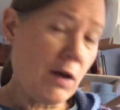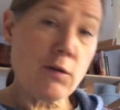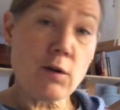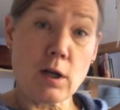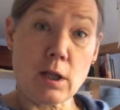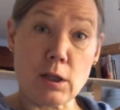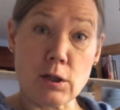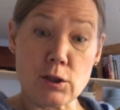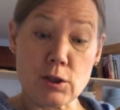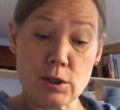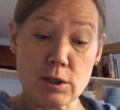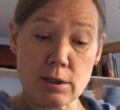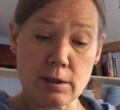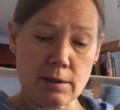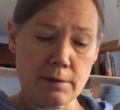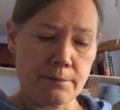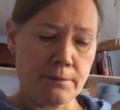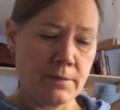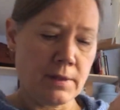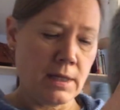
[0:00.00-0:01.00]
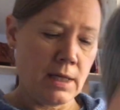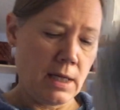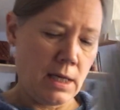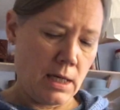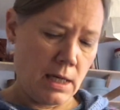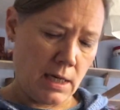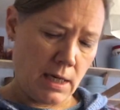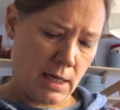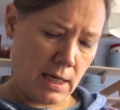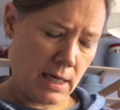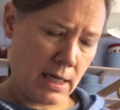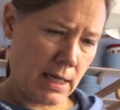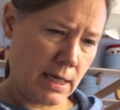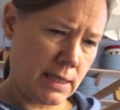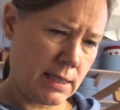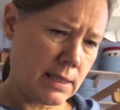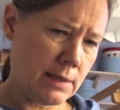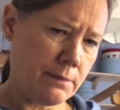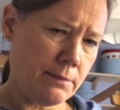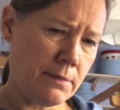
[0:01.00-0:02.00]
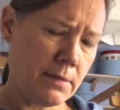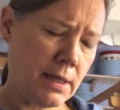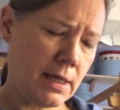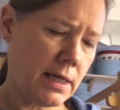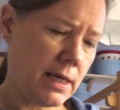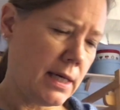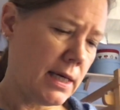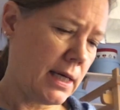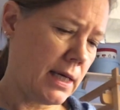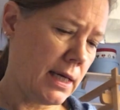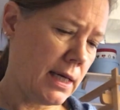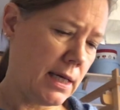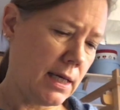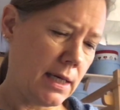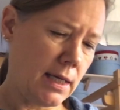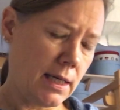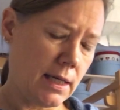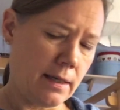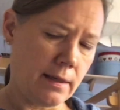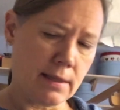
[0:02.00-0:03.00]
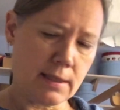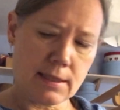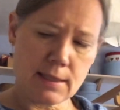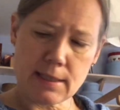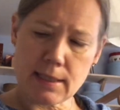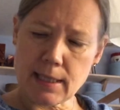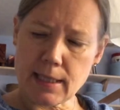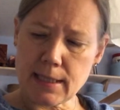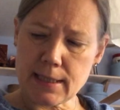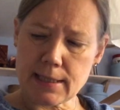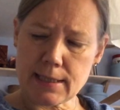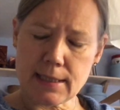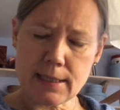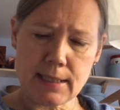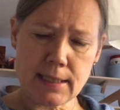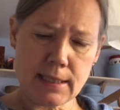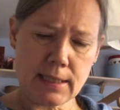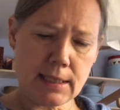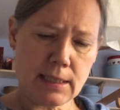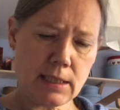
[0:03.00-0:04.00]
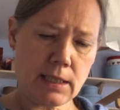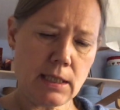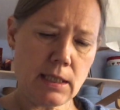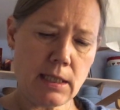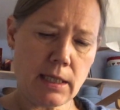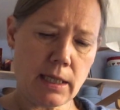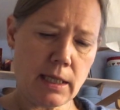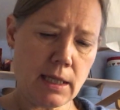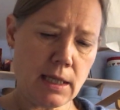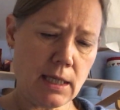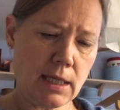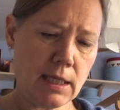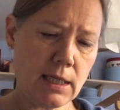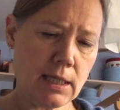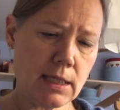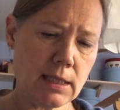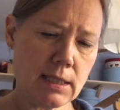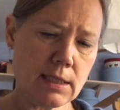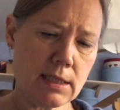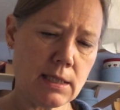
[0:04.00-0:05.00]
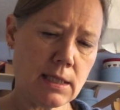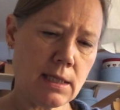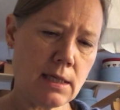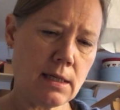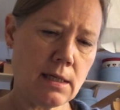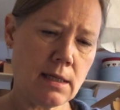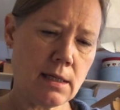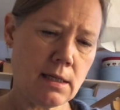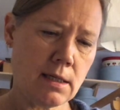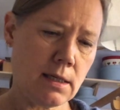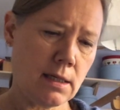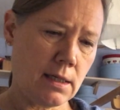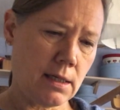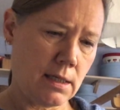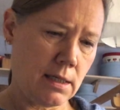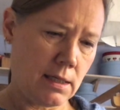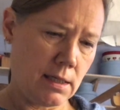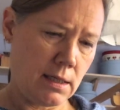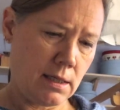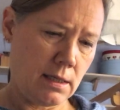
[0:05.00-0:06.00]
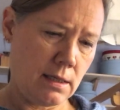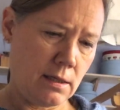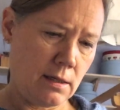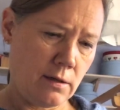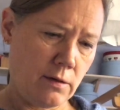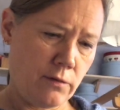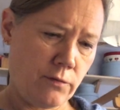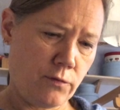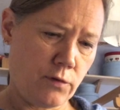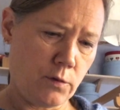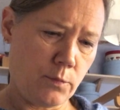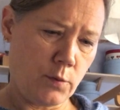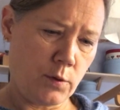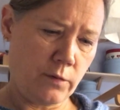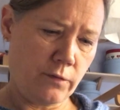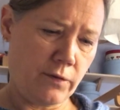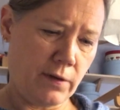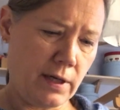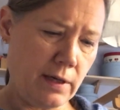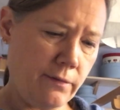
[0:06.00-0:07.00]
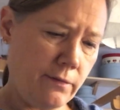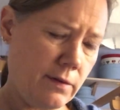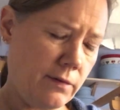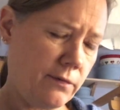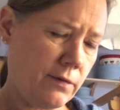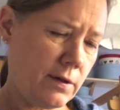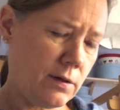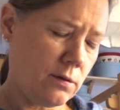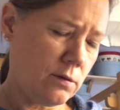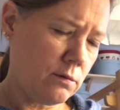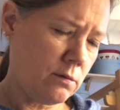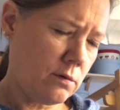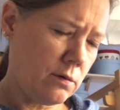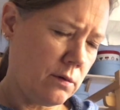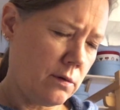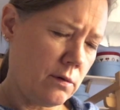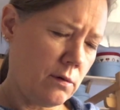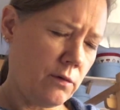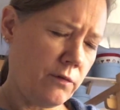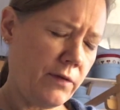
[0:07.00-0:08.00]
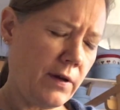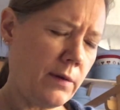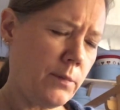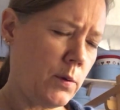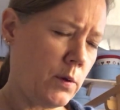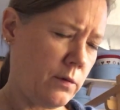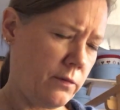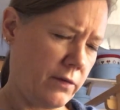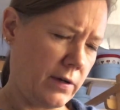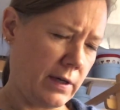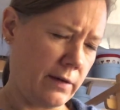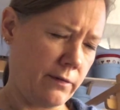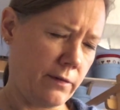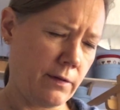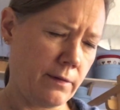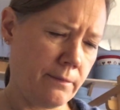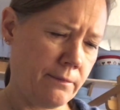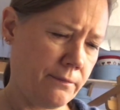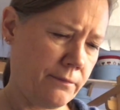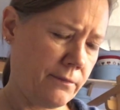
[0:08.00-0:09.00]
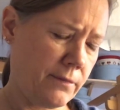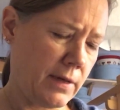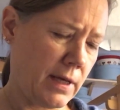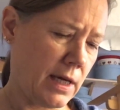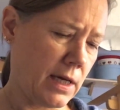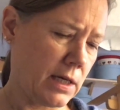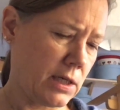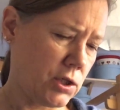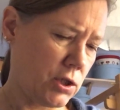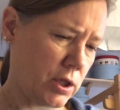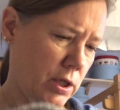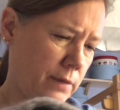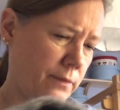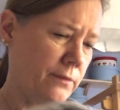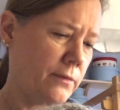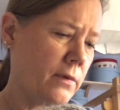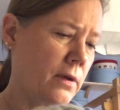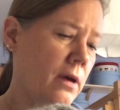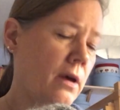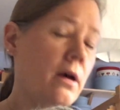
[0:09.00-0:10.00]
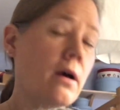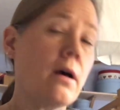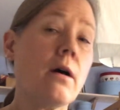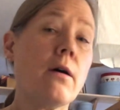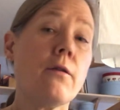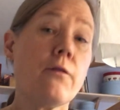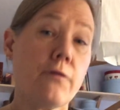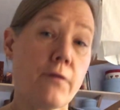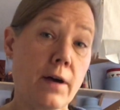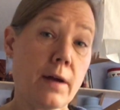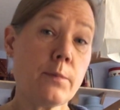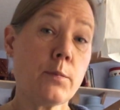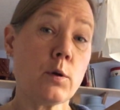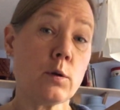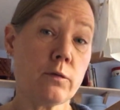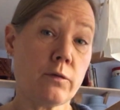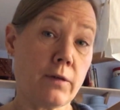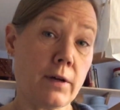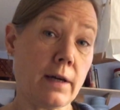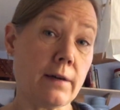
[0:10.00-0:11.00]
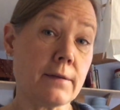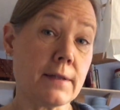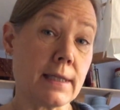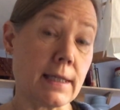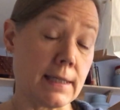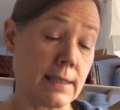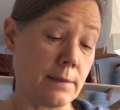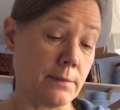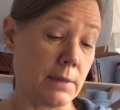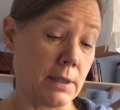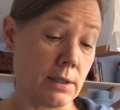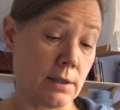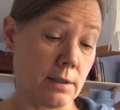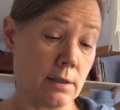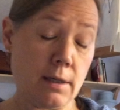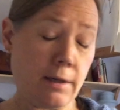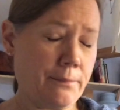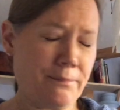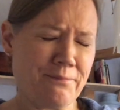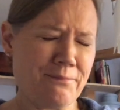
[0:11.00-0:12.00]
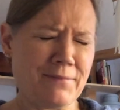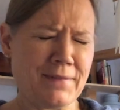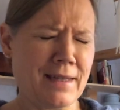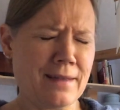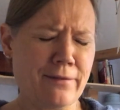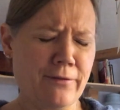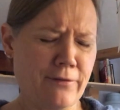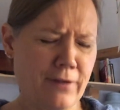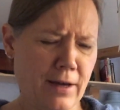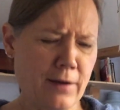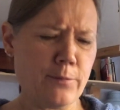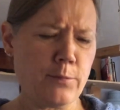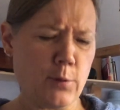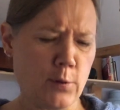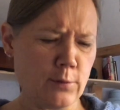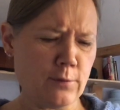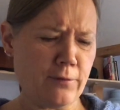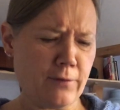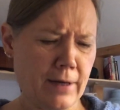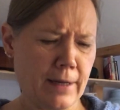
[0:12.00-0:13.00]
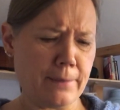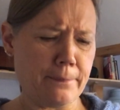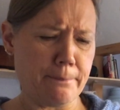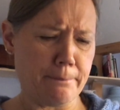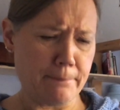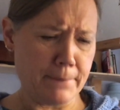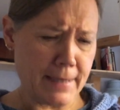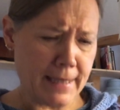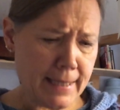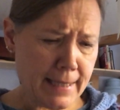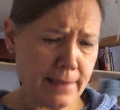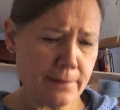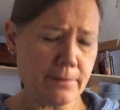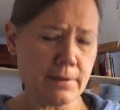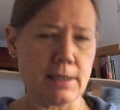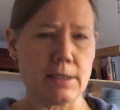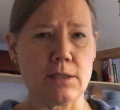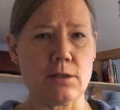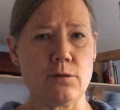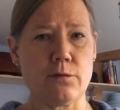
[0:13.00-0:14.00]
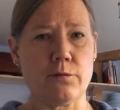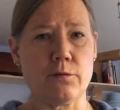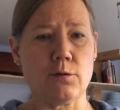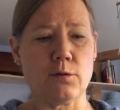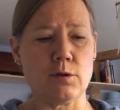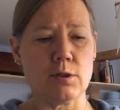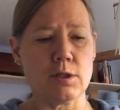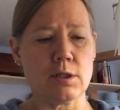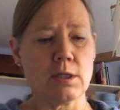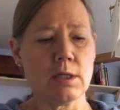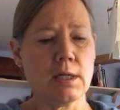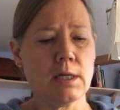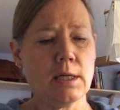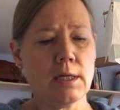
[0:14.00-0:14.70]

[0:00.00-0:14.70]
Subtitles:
colors. And my size needle, I think it's 4.5 if I don't, or 5.5 actually. 5.5 centimeter. 5.5 millimeter, of course.